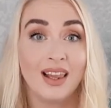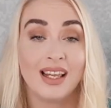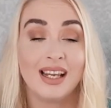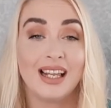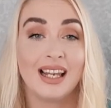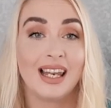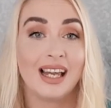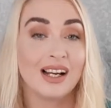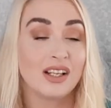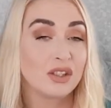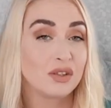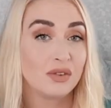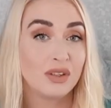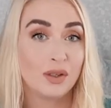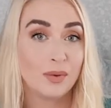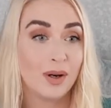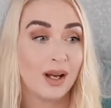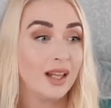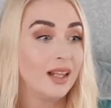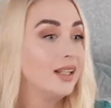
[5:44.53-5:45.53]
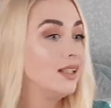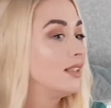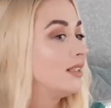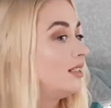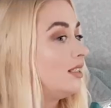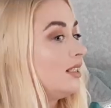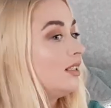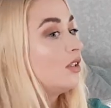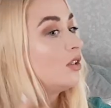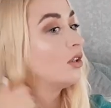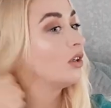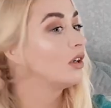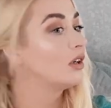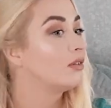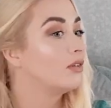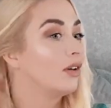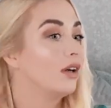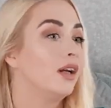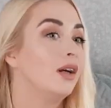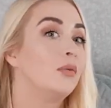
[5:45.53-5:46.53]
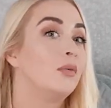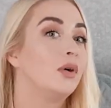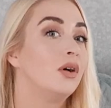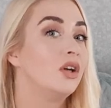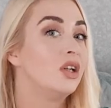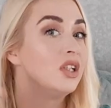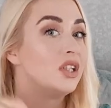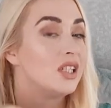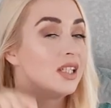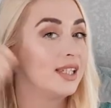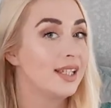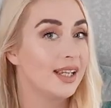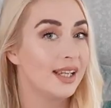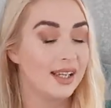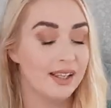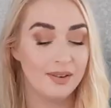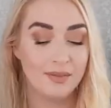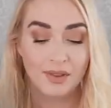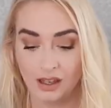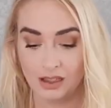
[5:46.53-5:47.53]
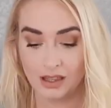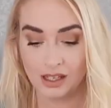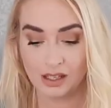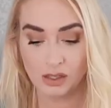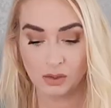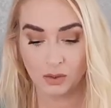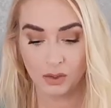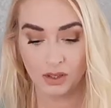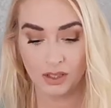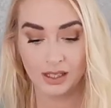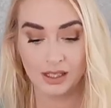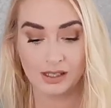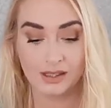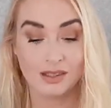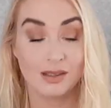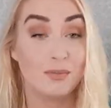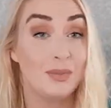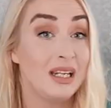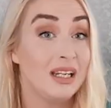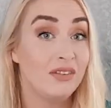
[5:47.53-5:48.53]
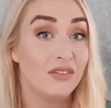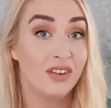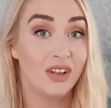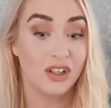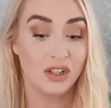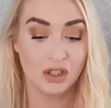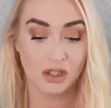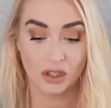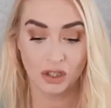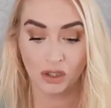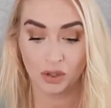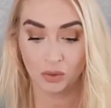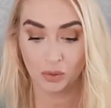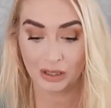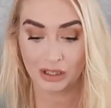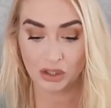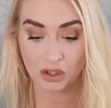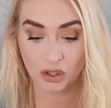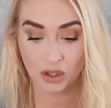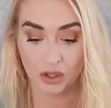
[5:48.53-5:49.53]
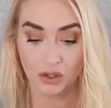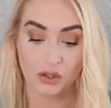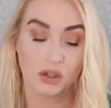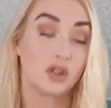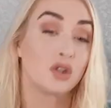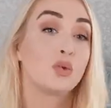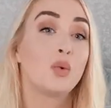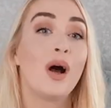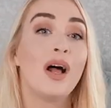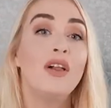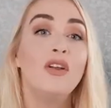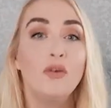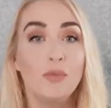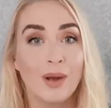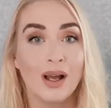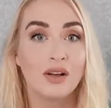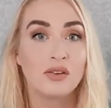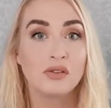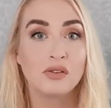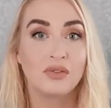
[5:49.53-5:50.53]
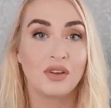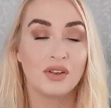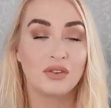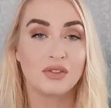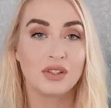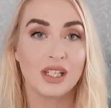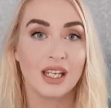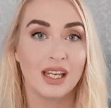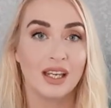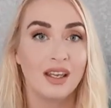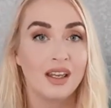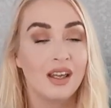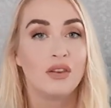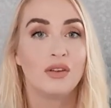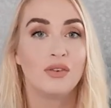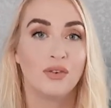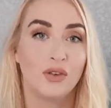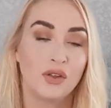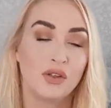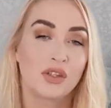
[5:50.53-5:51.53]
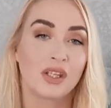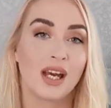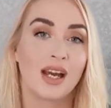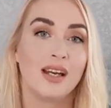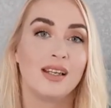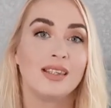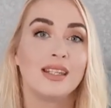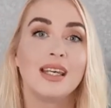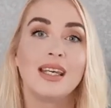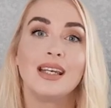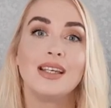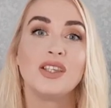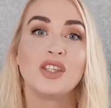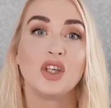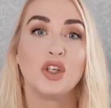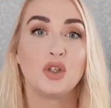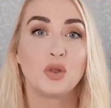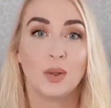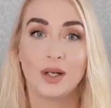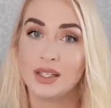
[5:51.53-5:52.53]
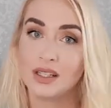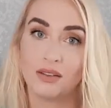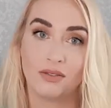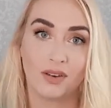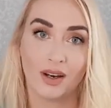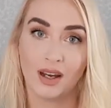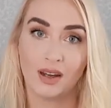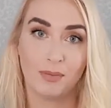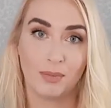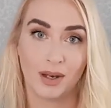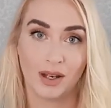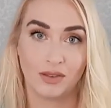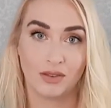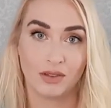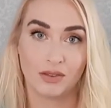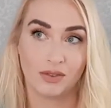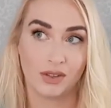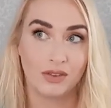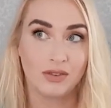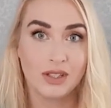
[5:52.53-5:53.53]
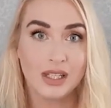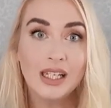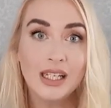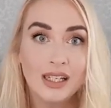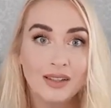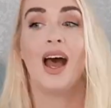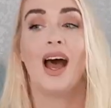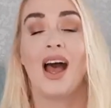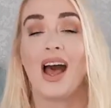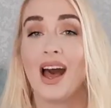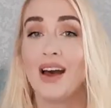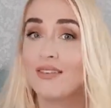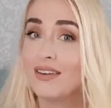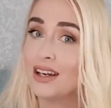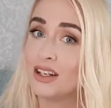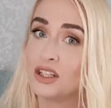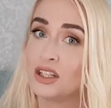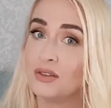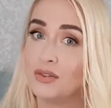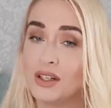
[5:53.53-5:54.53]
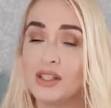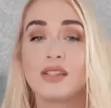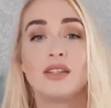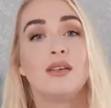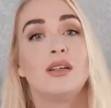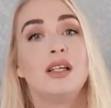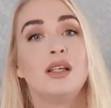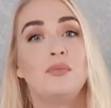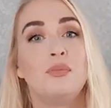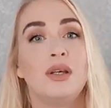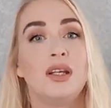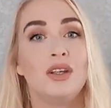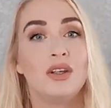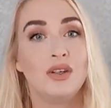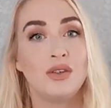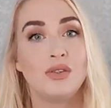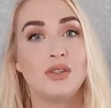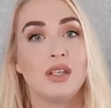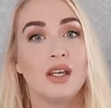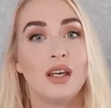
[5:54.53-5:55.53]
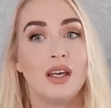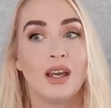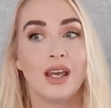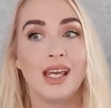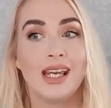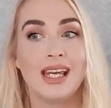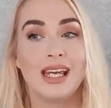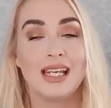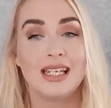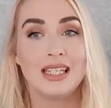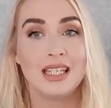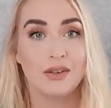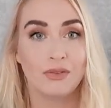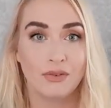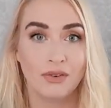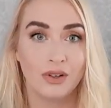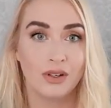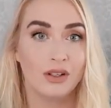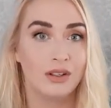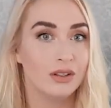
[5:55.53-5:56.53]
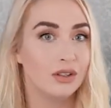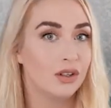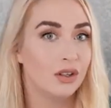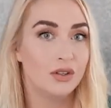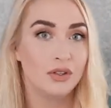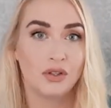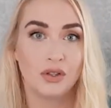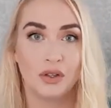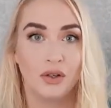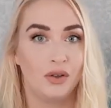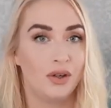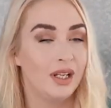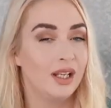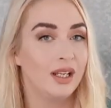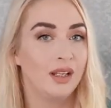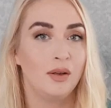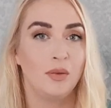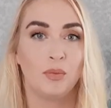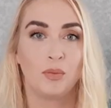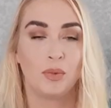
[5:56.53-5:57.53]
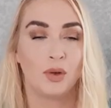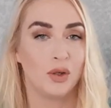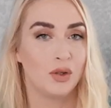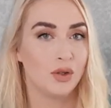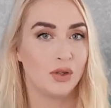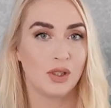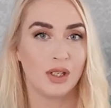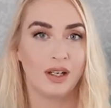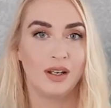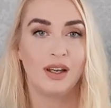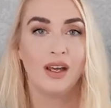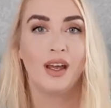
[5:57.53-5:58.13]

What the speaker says: It lasts really well. It's a decent cover. I am wearing it today. This one is the mini version, which costs £12.50. The full size is £25.50. I have actually recently been using a different contouring bronzer.